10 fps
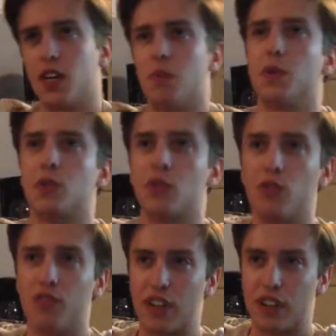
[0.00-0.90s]
at a musical,
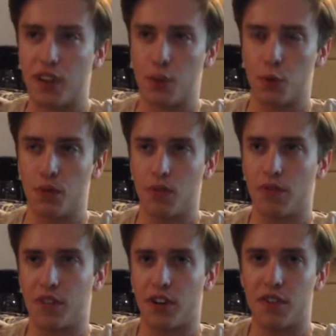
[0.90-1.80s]
very
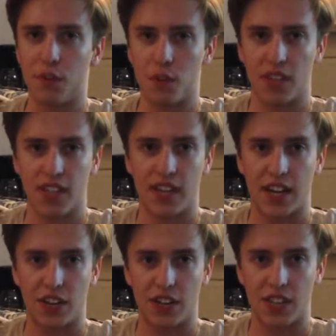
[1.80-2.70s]
few things
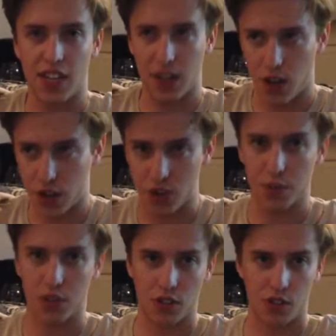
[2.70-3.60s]
actually stay
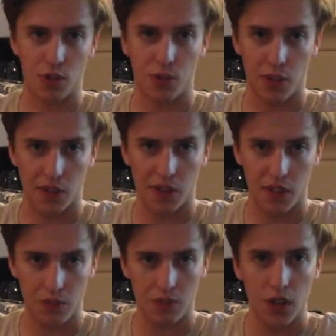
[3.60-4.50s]
100% true to
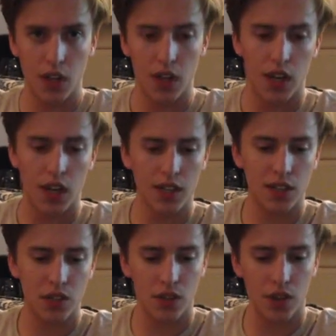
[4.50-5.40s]
realism. And
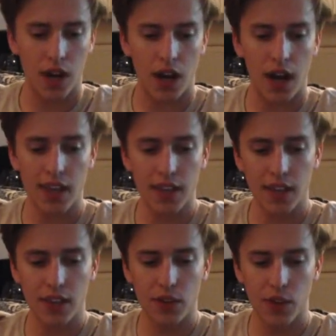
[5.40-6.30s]
so I think
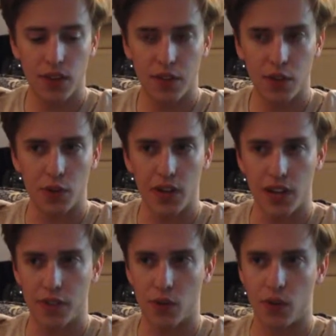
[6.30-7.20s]
that whenever you kind
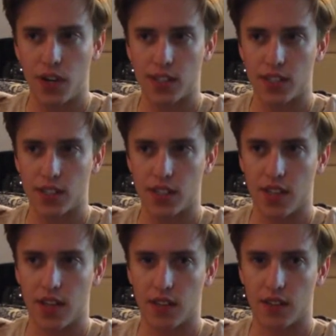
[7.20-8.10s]
of cross into
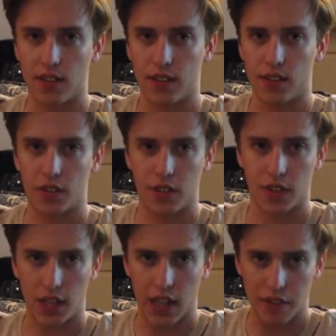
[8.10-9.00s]
that larger
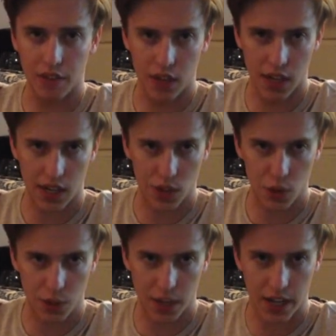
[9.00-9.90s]
than life or like
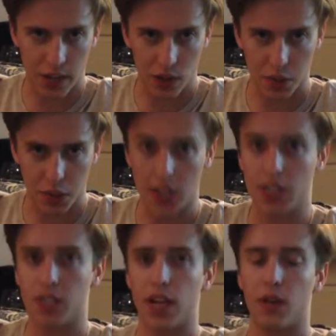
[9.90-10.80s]
supernatural
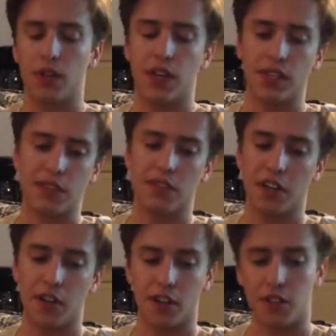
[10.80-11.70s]
place, I don't think it's out of
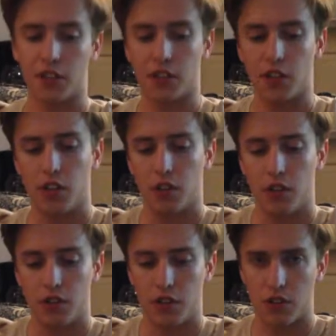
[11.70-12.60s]
character
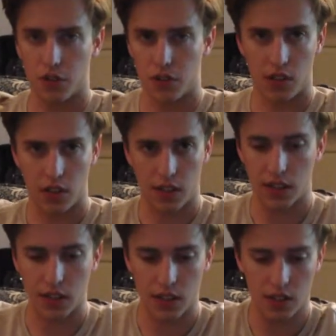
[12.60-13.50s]
to use anything like
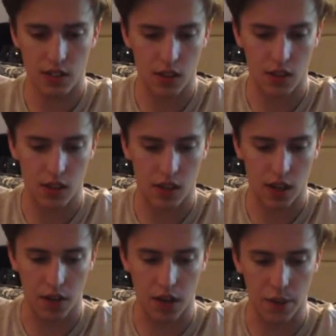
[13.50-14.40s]
this at all.
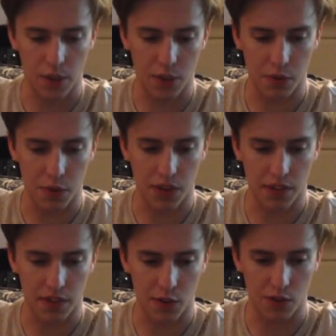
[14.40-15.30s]
I would just be wary
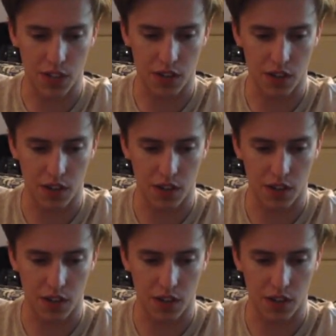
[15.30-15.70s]
of using it